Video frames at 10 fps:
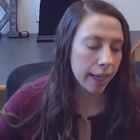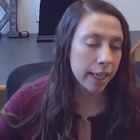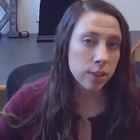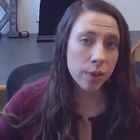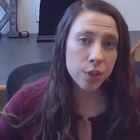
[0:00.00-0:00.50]

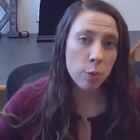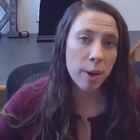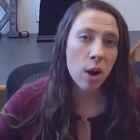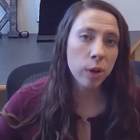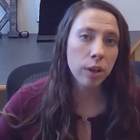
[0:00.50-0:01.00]
It's also
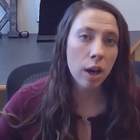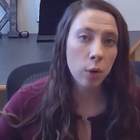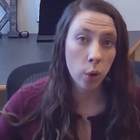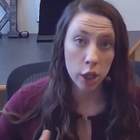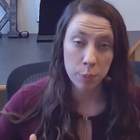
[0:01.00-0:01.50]
powered
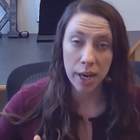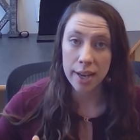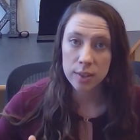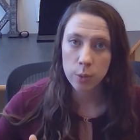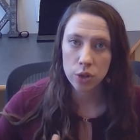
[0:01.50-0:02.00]
on
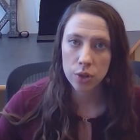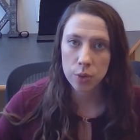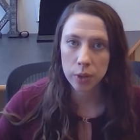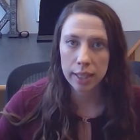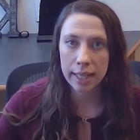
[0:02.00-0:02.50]
WordPress, which is
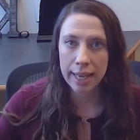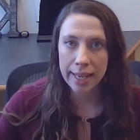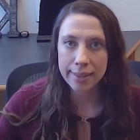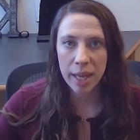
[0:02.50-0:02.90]
really nice.